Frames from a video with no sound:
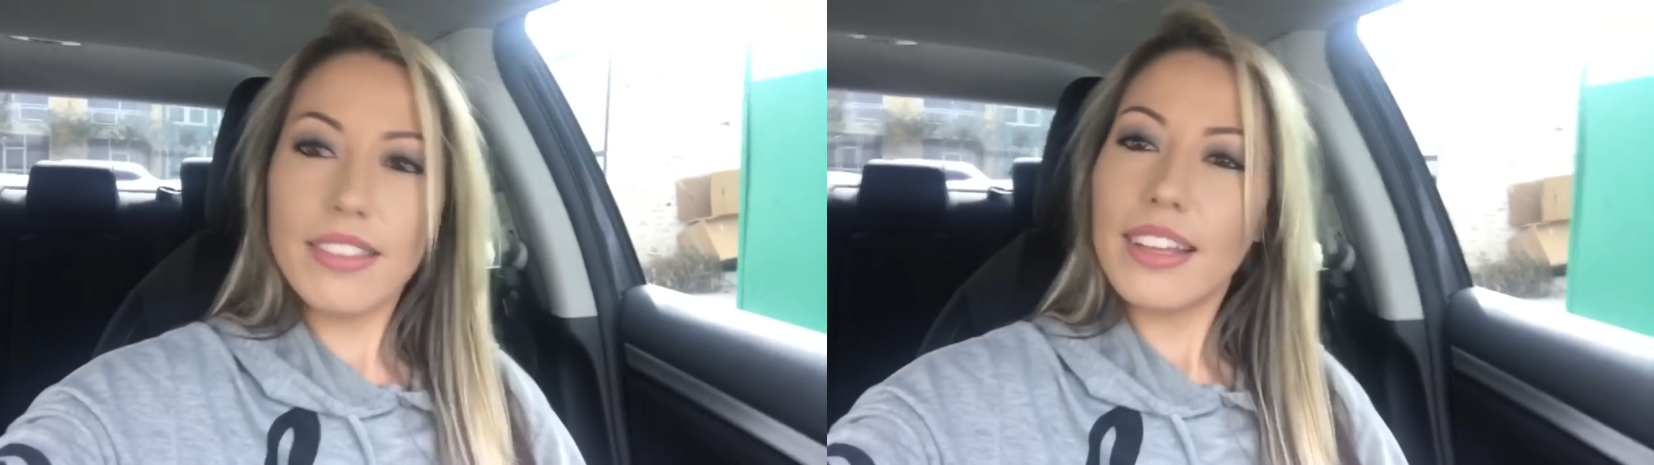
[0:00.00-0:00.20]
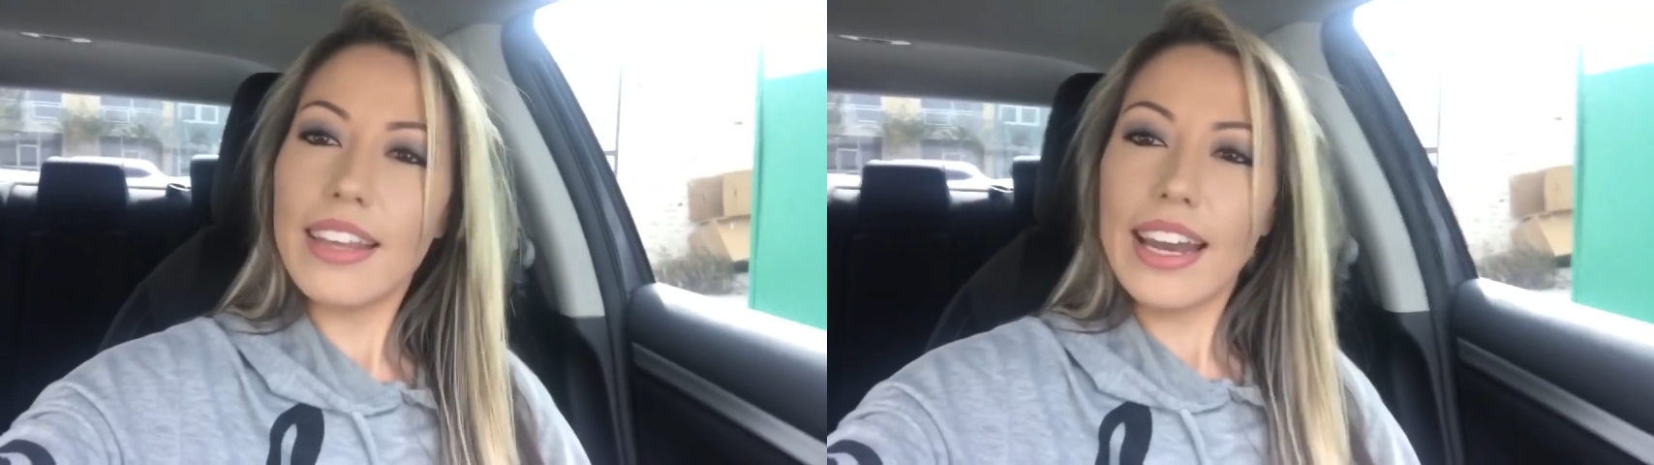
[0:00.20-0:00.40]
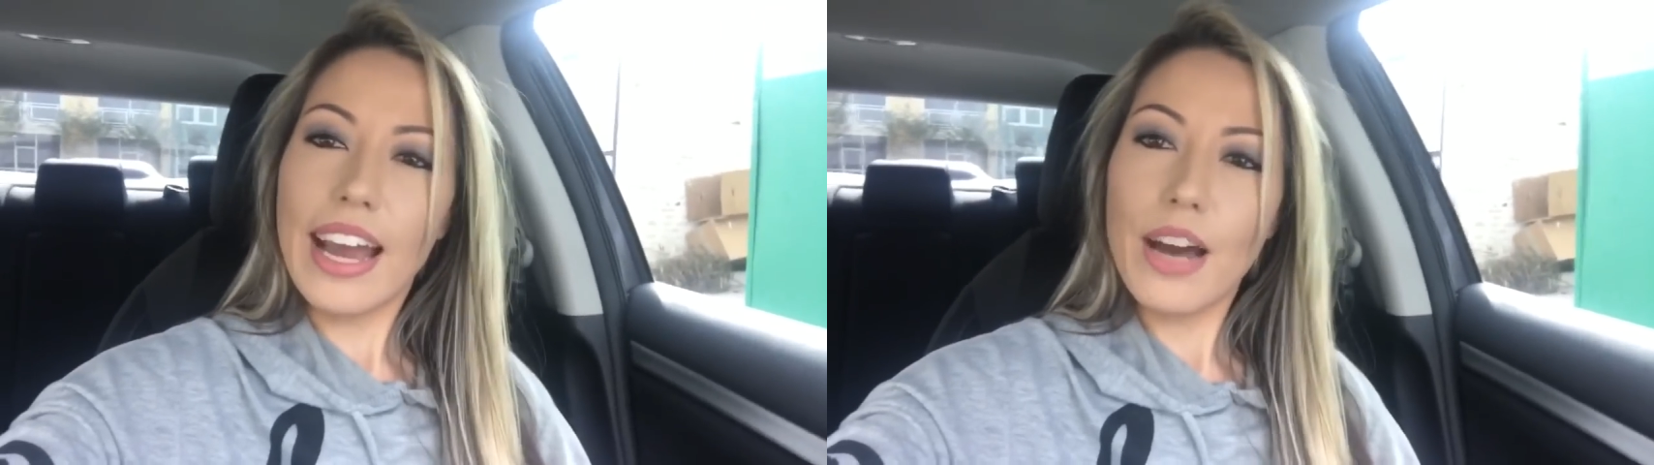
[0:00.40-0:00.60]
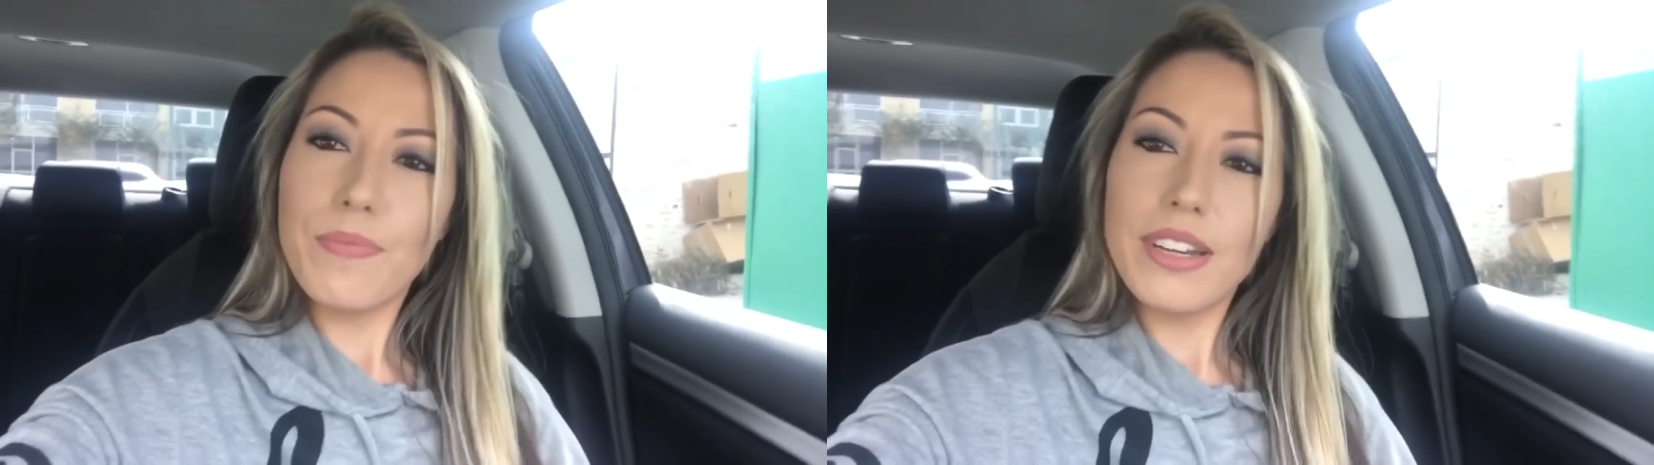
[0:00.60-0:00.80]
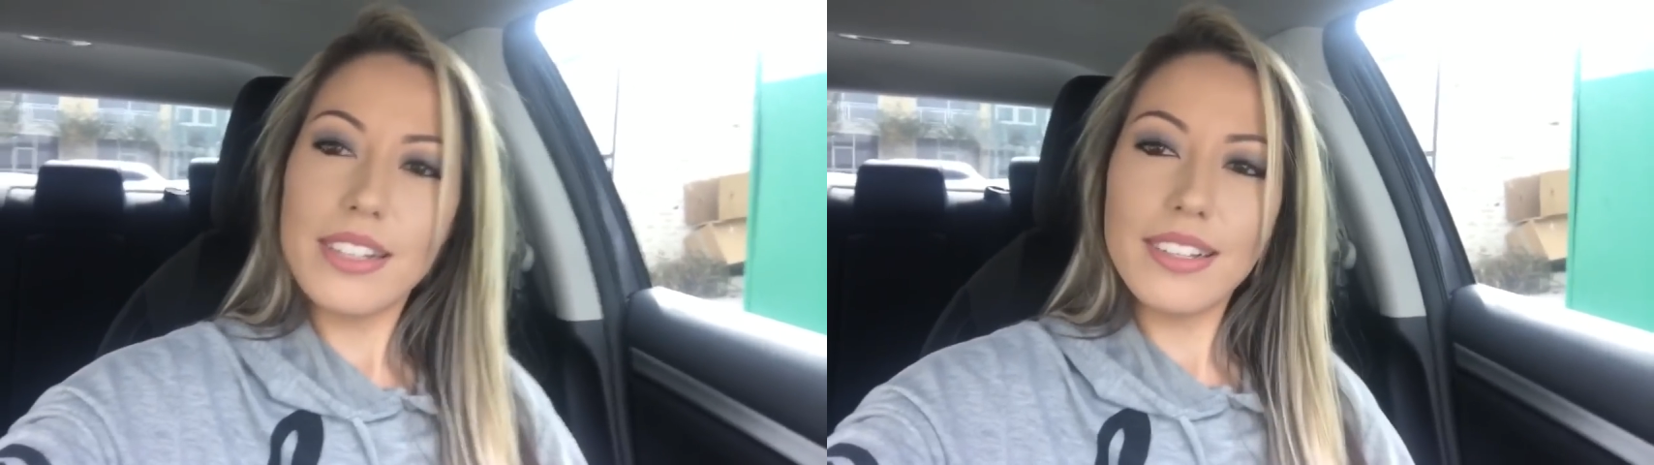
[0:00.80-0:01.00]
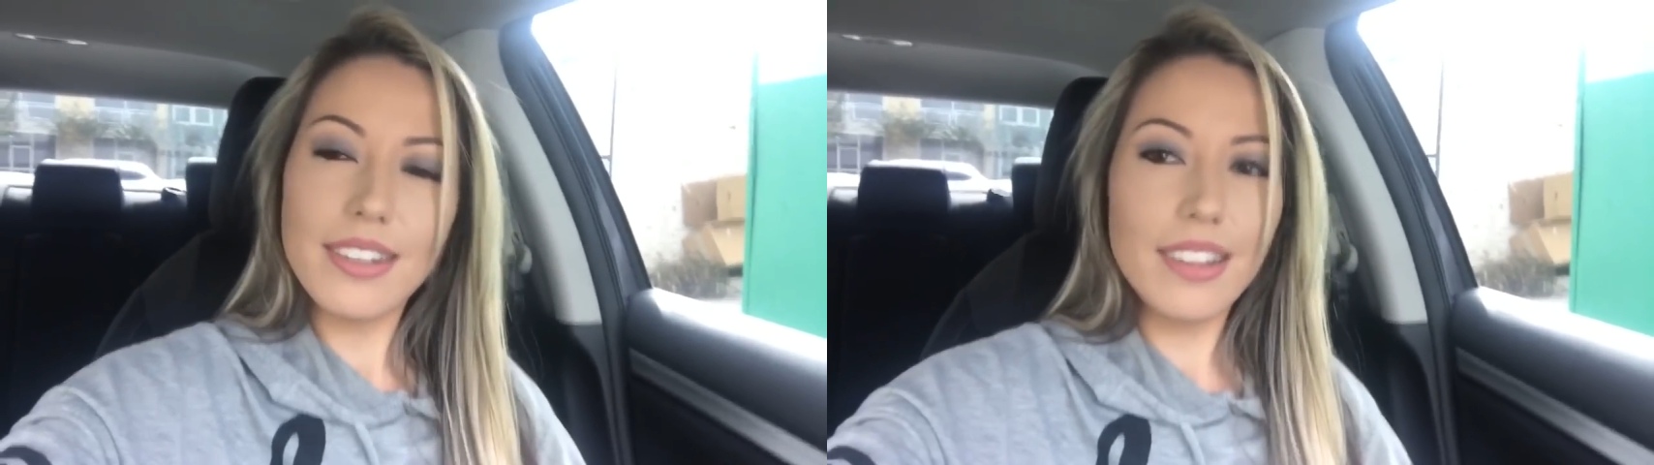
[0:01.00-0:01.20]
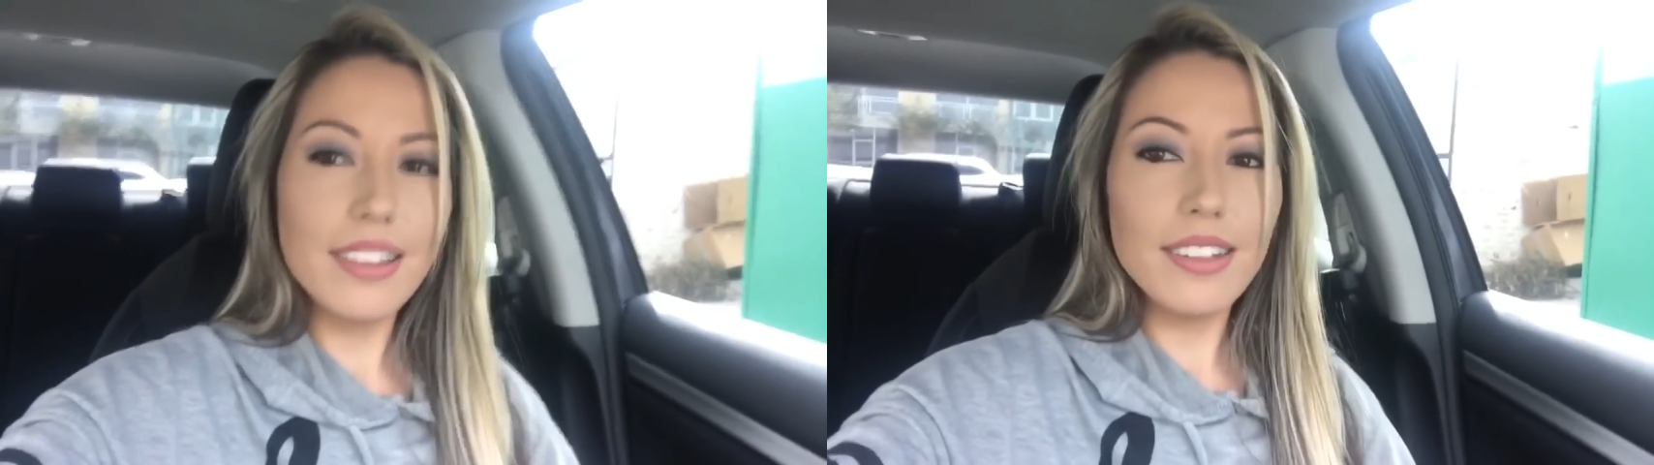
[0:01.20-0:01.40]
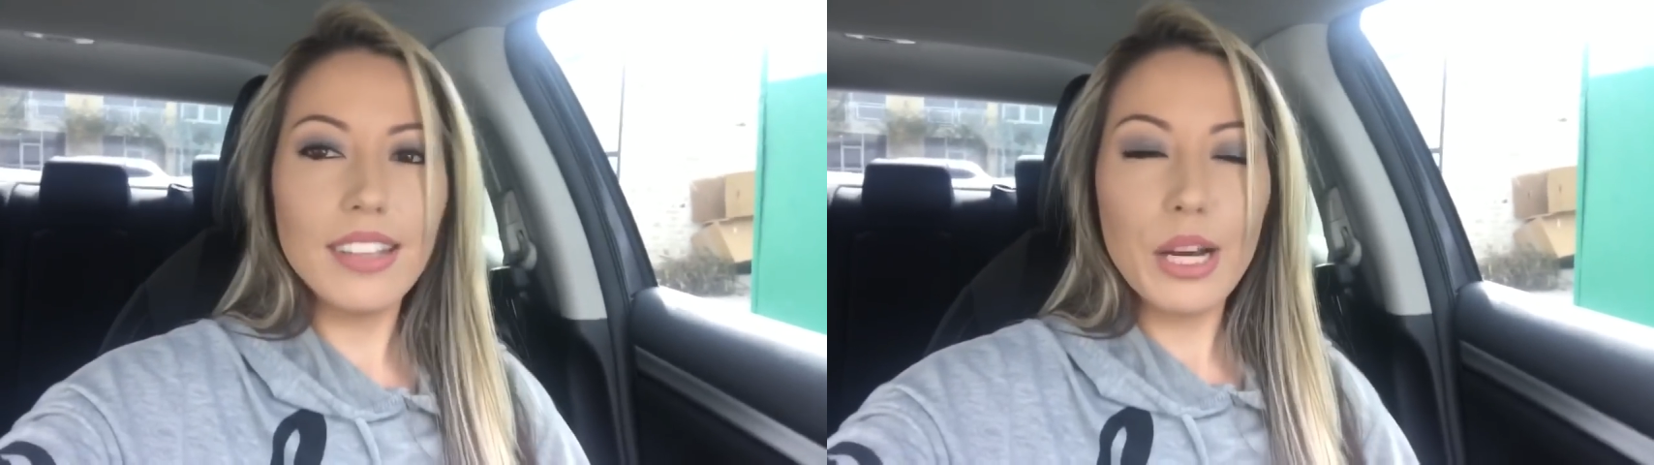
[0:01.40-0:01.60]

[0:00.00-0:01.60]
think that happened, and I think